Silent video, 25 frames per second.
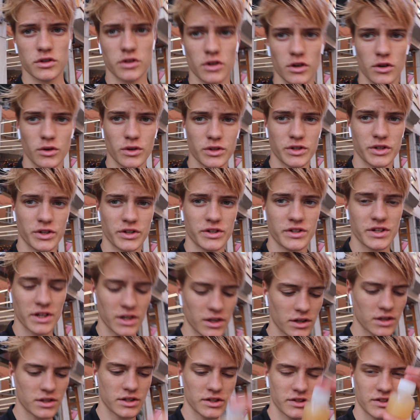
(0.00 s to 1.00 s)
So as you can
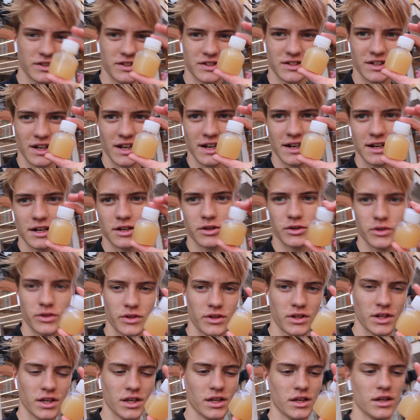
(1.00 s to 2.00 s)
tell, I just decided on
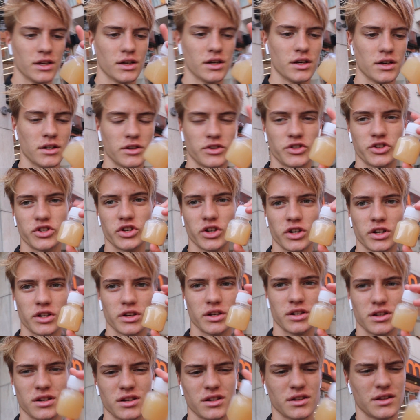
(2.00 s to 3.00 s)
the shot.
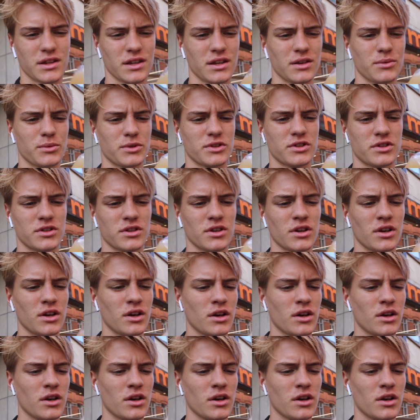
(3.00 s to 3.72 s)
I think it was